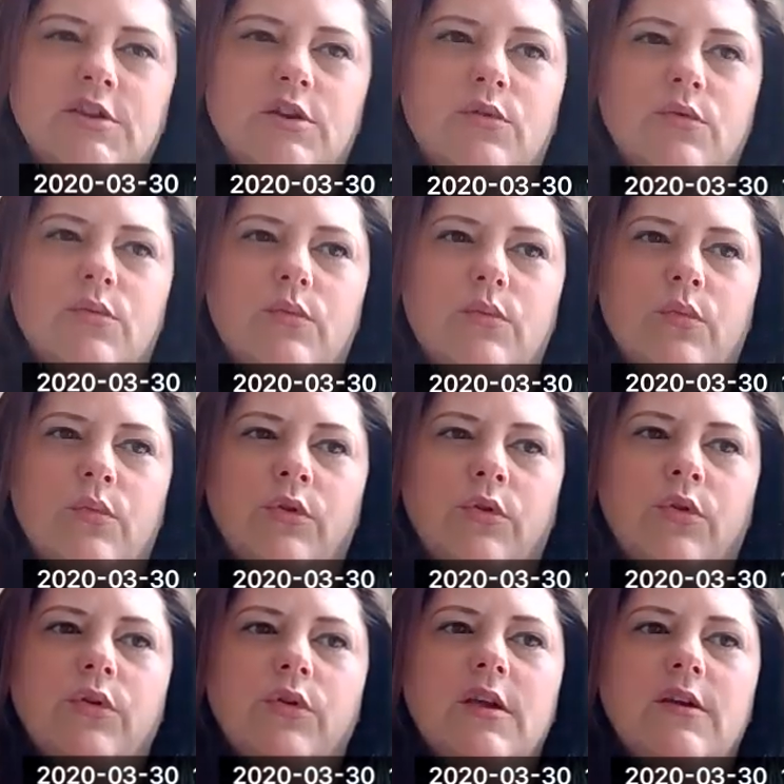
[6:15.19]
And so
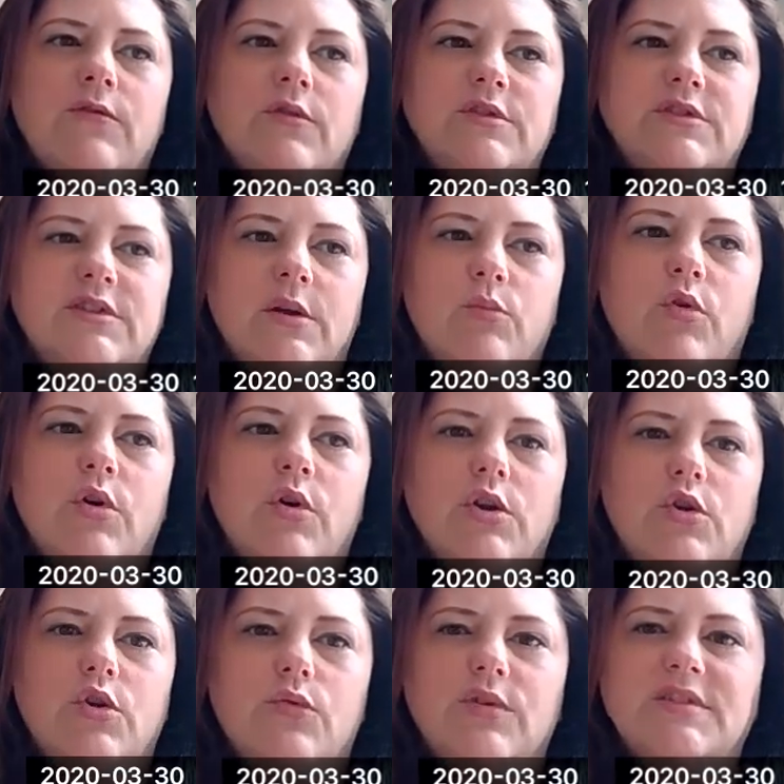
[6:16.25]
we're looking for
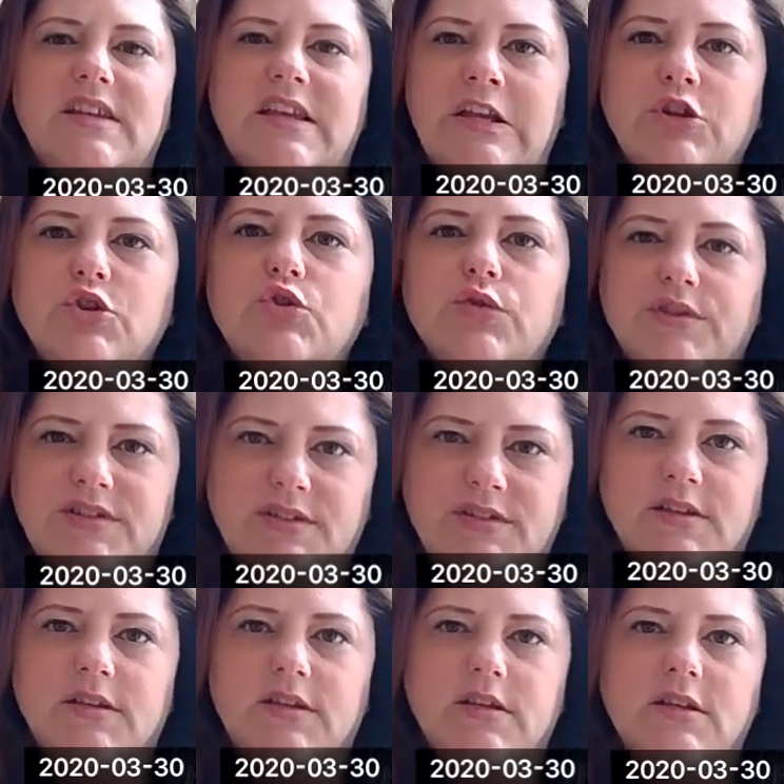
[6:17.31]
someone who is
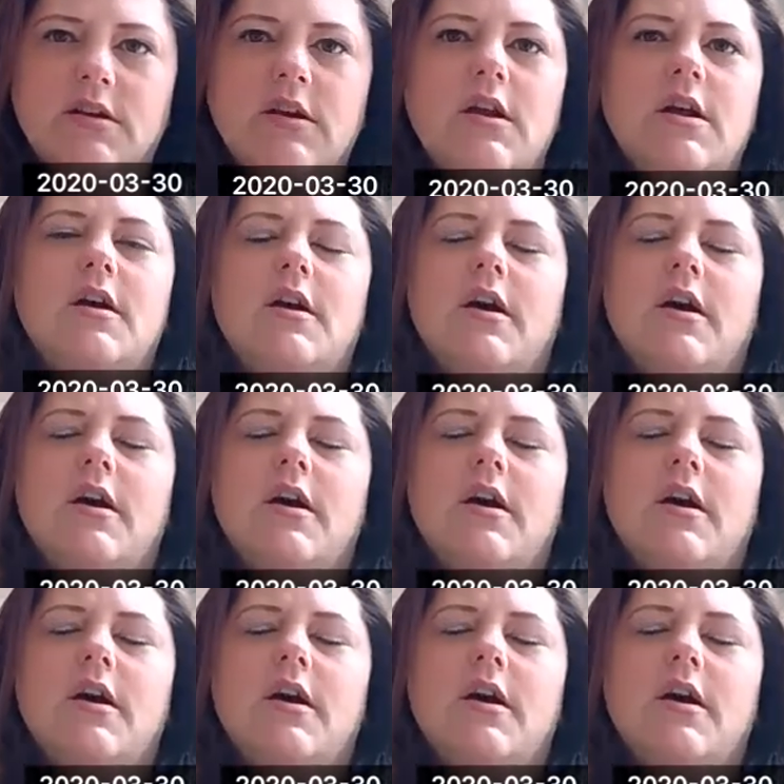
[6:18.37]
interested.